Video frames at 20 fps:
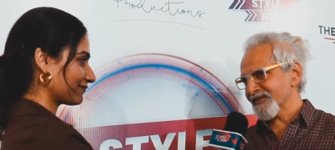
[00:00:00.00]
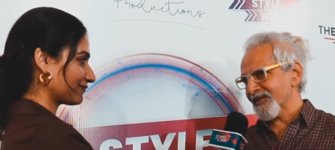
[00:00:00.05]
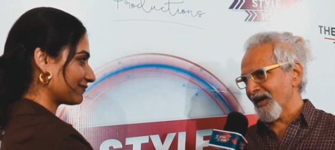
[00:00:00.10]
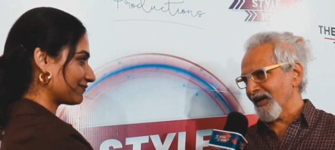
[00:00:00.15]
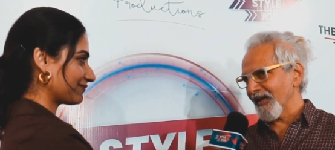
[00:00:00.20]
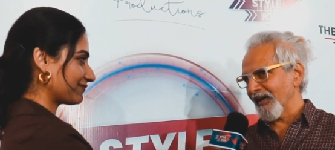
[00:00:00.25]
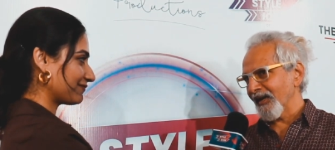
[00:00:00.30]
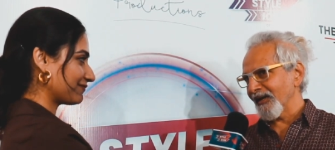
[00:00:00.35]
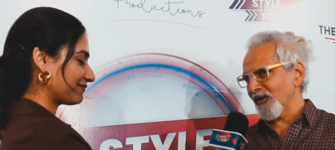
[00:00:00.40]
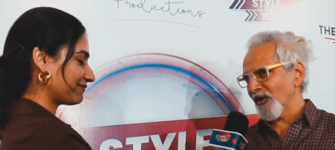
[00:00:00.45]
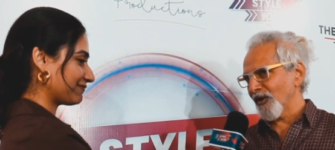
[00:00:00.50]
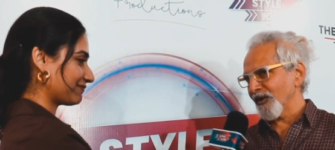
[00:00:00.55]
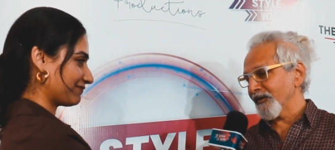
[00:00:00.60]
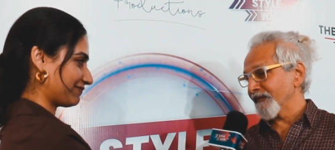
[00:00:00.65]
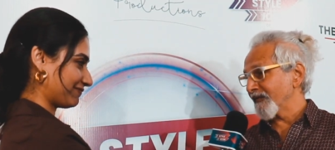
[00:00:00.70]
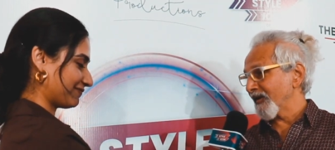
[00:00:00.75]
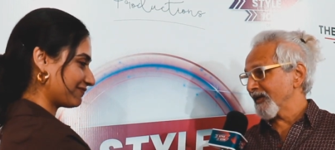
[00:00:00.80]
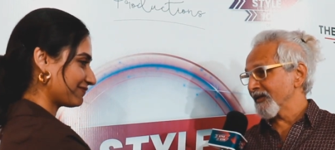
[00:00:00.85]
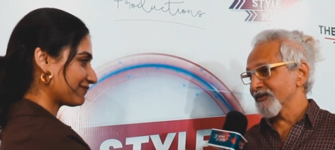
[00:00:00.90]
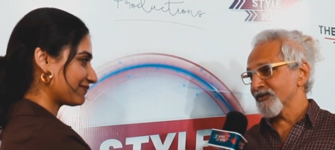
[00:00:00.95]
Speaker 1: Style Icon
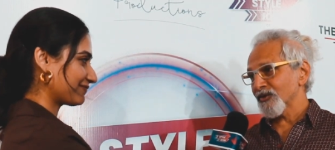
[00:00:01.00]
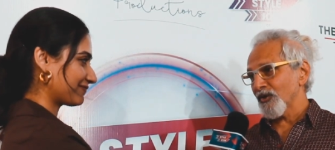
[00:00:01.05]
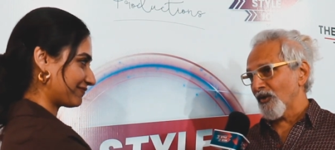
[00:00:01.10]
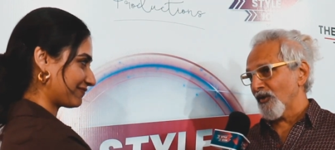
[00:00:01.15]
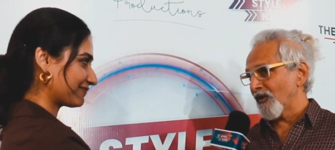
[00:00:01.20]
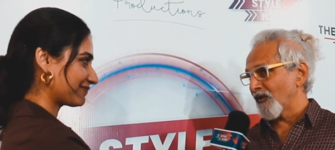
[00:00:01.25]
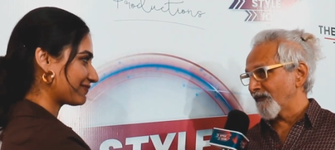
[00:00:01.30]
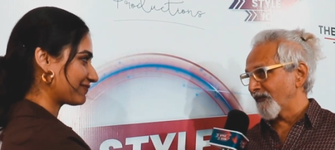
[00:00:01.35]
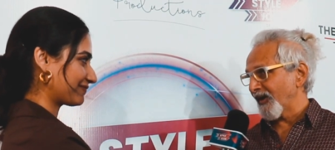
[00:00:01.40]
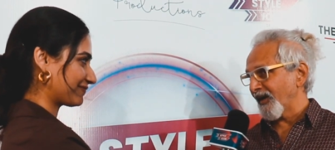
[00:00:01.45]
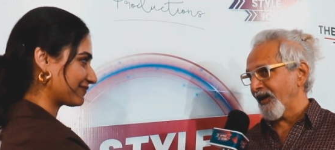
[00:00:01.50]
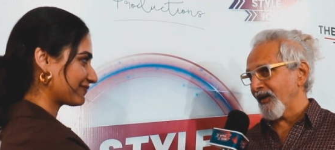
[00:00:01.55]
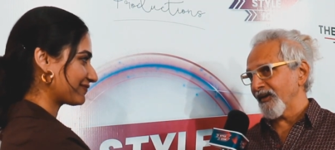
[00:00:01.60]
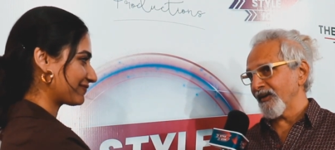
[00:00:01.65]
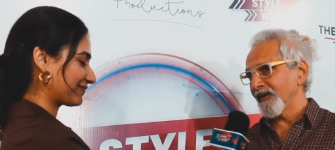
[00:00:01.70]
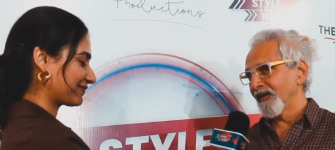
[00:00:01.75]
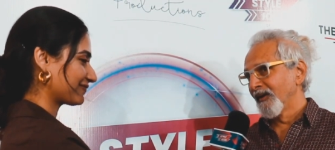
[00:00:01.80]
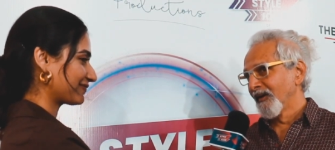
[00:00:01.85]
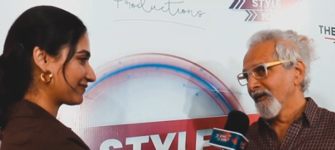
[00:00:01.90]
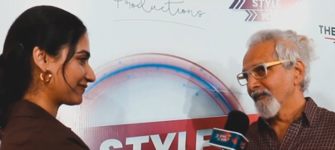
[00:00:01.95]
events or when I
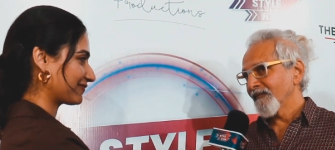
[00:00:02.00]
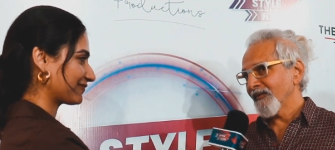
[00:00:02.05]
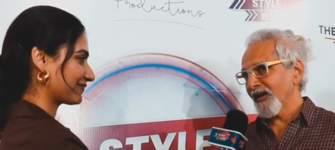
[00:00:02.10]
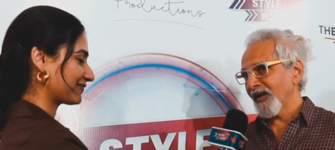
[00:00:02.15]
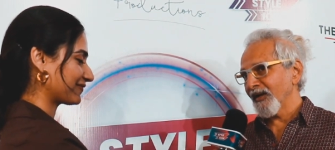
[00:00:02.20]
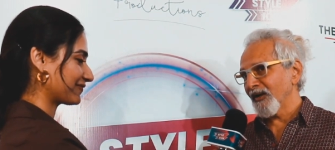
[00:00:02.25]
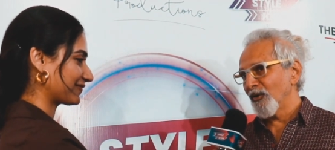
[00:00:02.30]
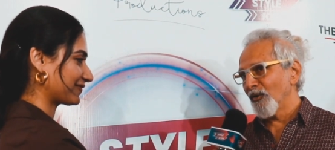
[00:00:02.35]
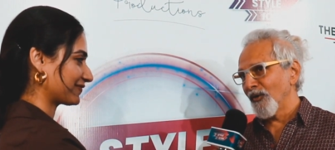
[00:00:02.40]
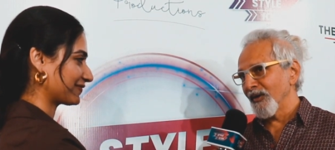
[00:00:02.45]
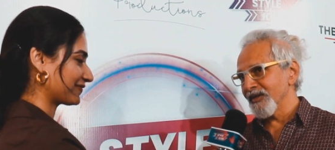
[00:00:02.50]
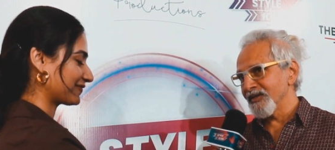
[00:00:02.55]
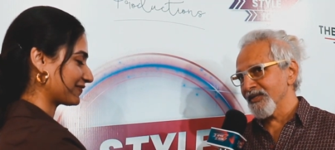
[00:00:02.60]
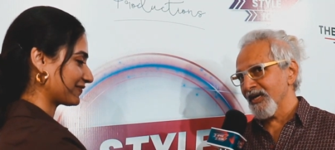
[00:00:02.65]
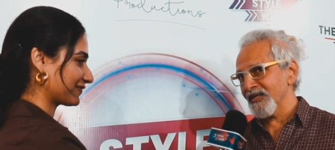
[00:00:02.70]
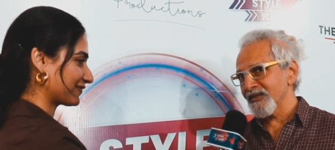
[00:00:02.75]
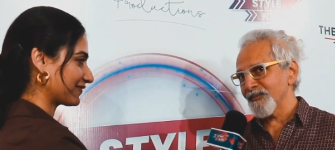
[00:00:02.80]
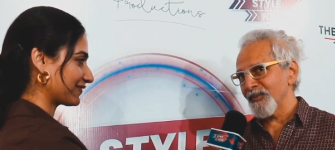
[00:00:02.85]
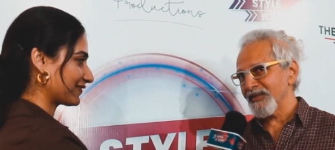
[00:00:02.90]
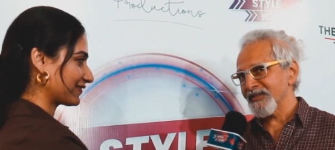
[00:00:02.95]
when I go and
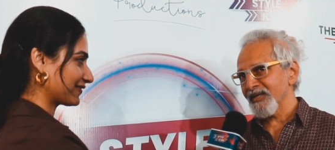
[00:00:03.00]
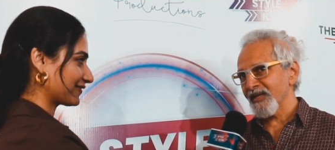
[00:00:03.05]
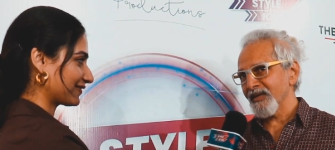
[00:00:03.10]
judge Miss